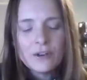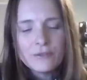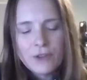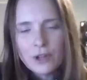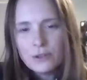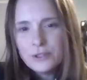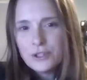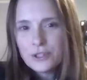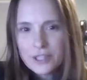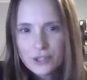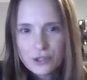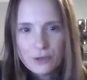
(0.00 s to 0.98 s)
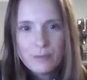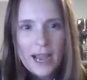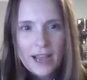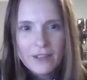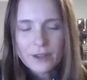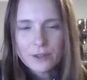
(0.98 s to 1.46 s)
follow a traditional
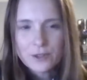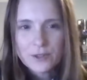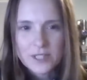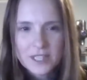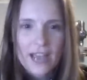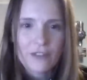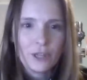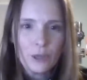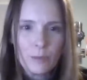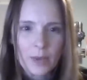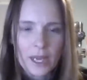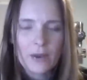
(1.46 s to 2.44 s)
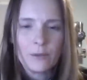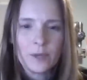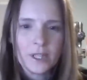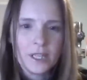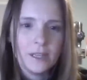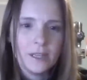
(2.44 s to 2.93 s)
path. I was raised Catholic, but I
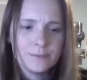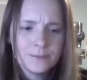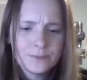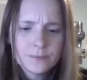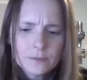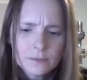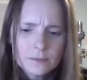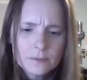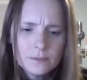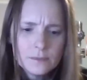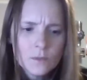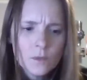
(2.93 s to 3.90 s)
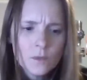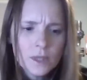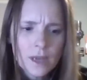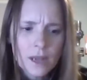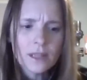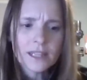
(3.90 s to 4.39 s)
really
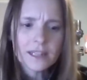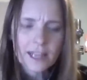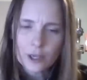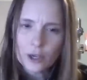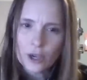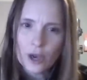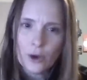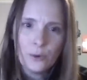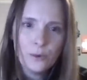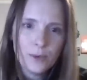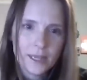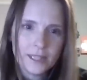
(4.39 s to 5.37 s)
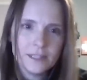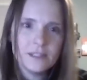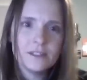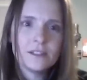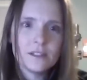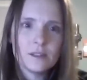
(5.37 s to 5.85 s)
let that go
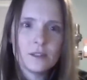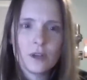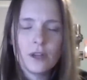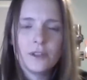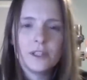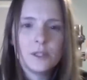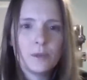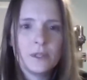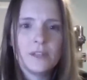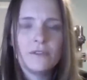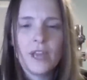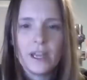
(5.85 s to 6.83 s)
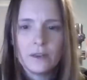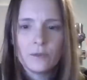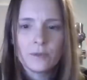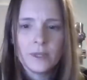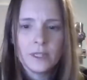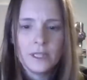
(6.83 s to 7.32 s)
and took on this belief that
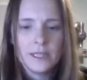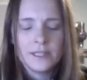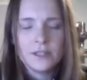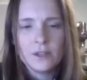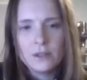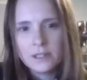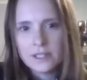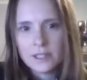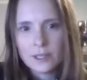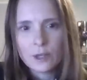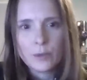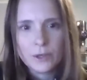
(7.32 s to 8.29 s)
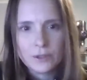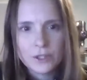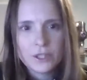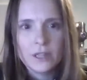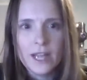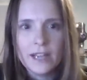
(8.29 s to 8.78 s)
really is a holistic approach
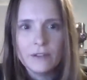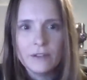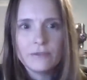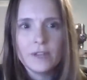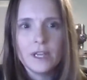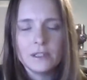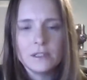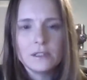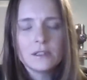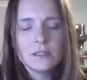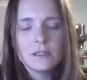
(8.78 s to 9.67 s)
to life. And